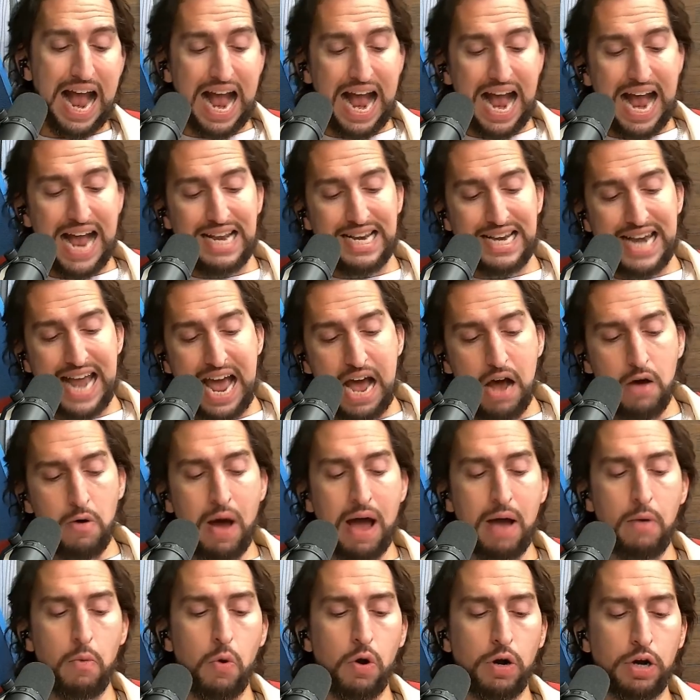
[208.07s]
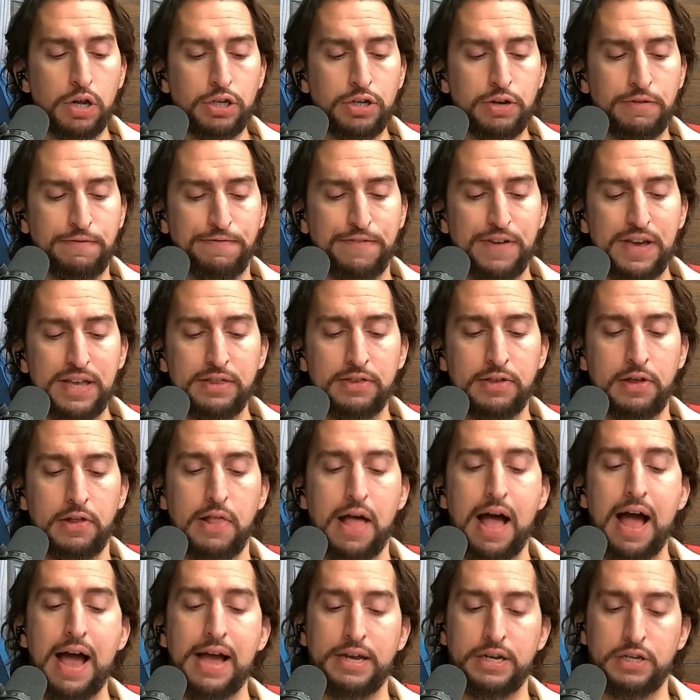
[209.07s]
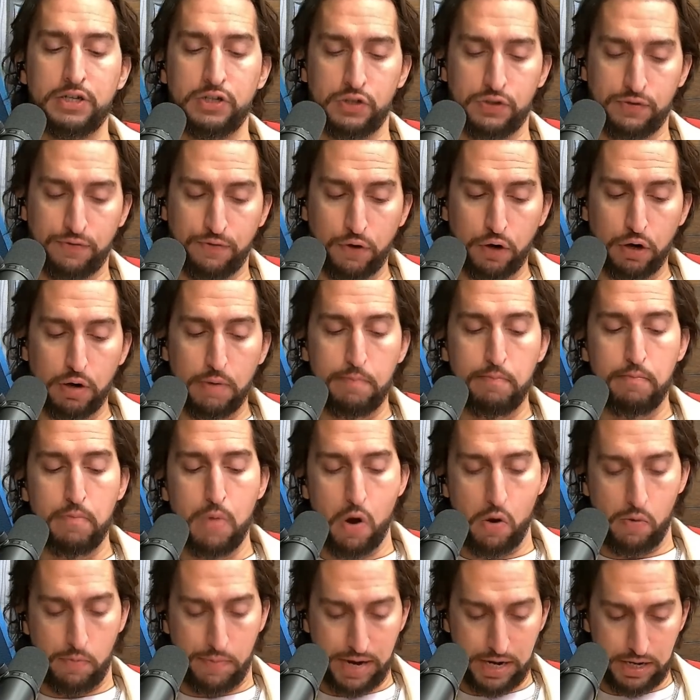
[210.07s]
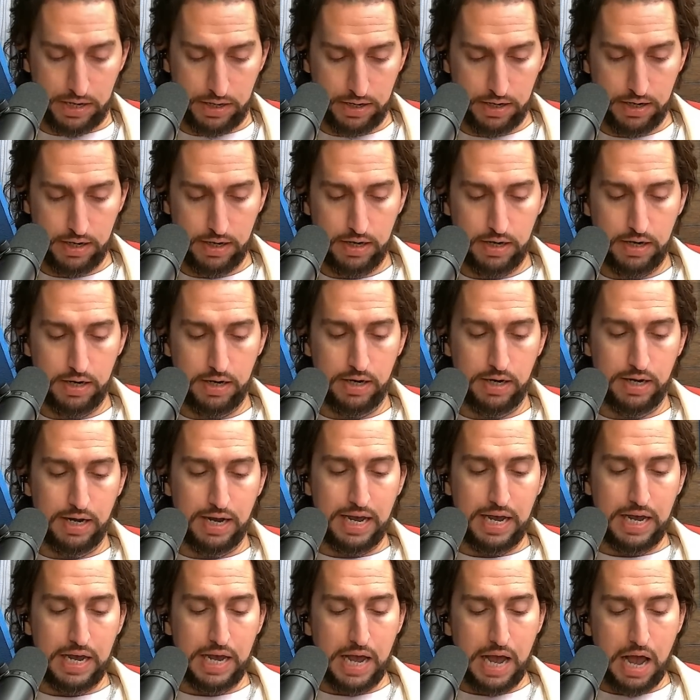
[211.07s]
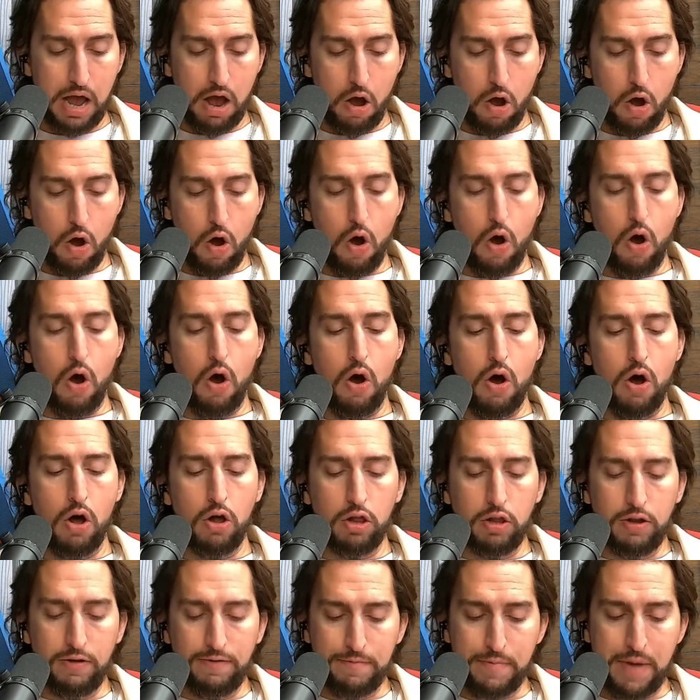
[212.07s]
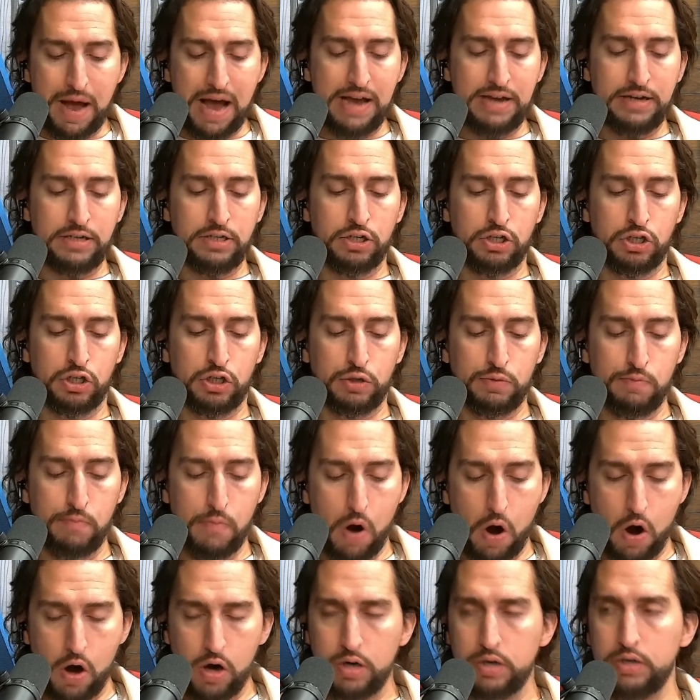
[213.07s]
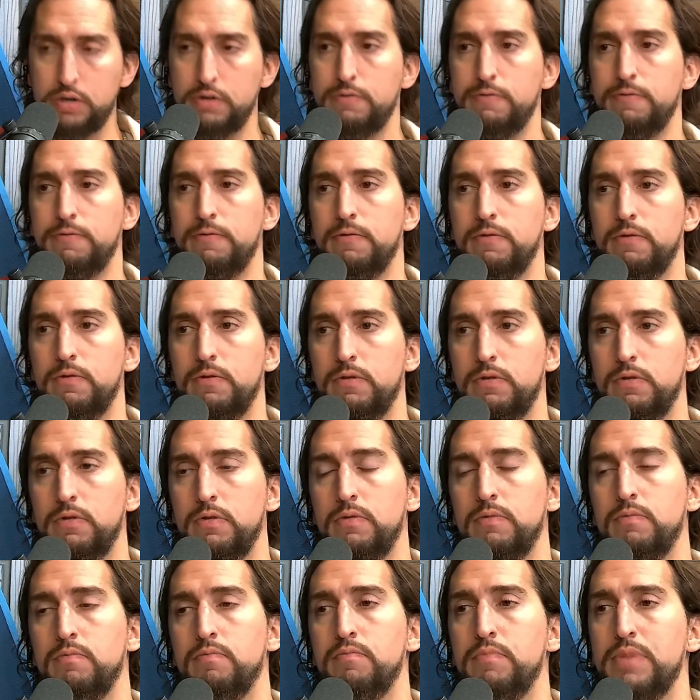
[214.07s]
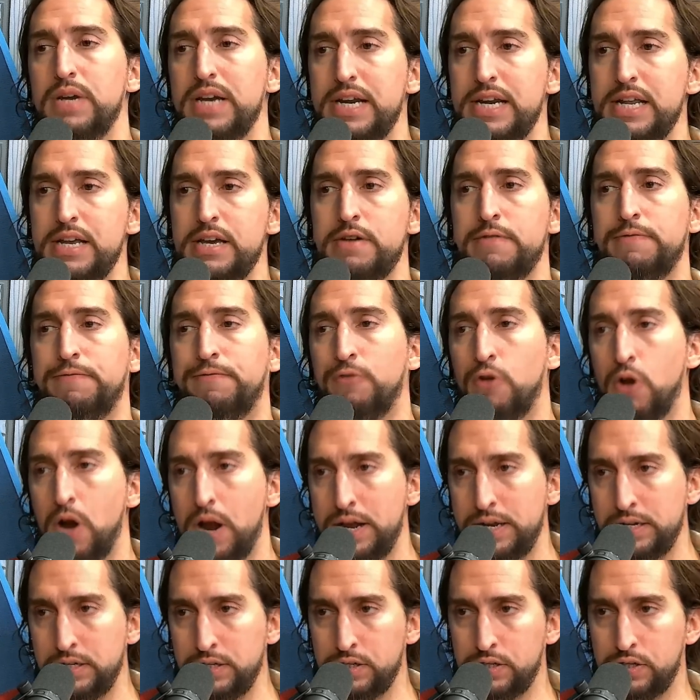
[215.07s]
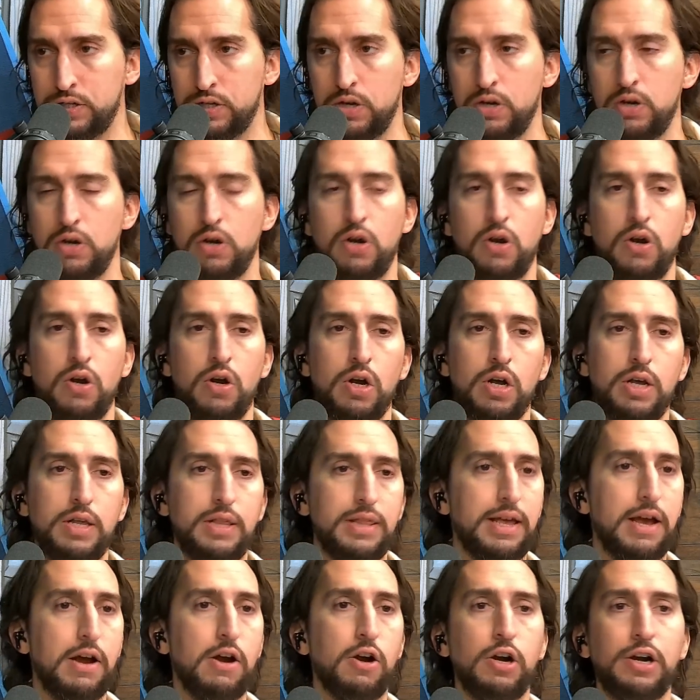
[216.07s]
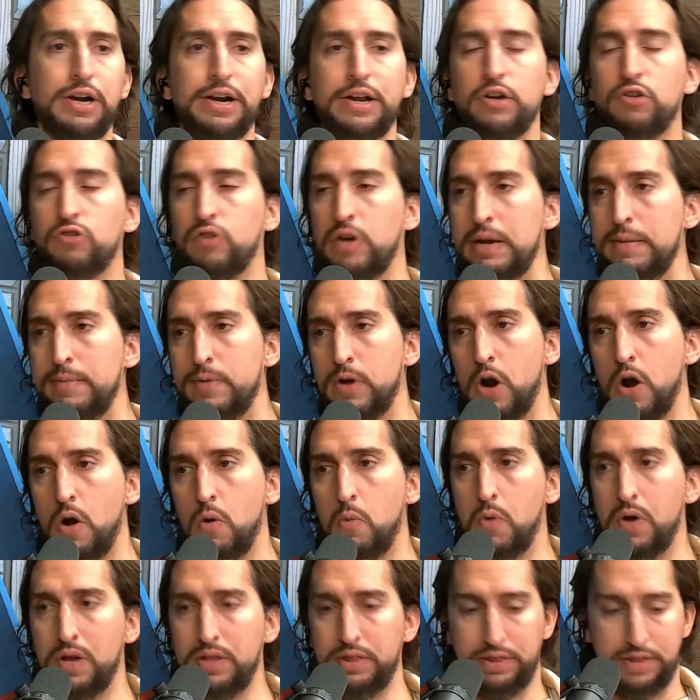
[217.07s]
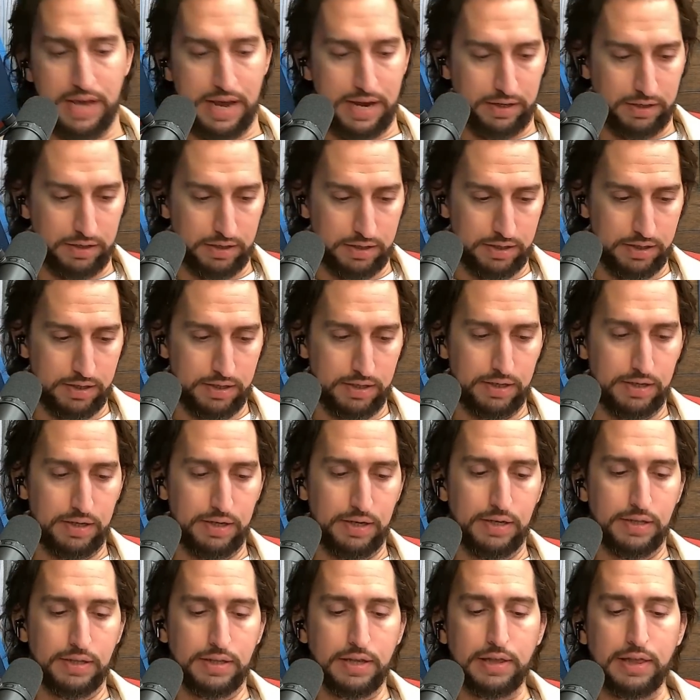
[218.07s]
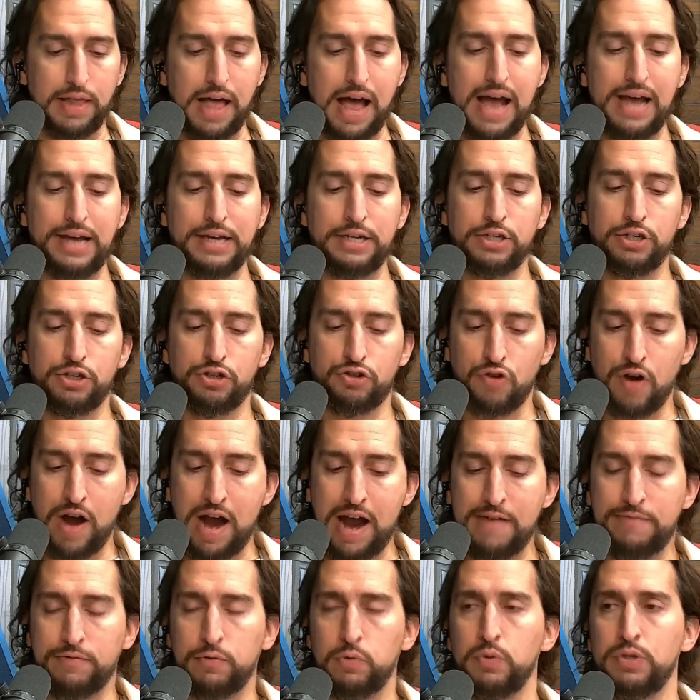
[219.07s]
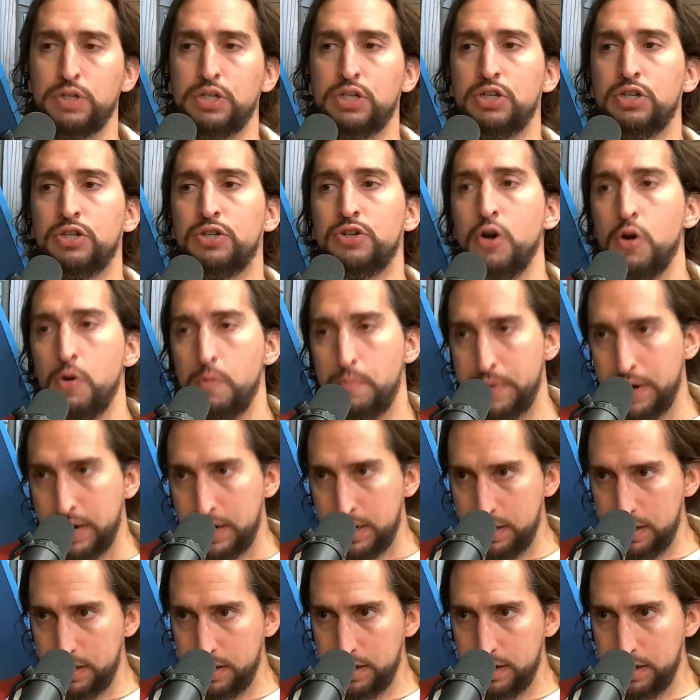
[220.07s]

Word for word: And now I want to defend the Lions for a moment. All of my smart media friends, they're in agreement on one thing. The Lions draft was stupid.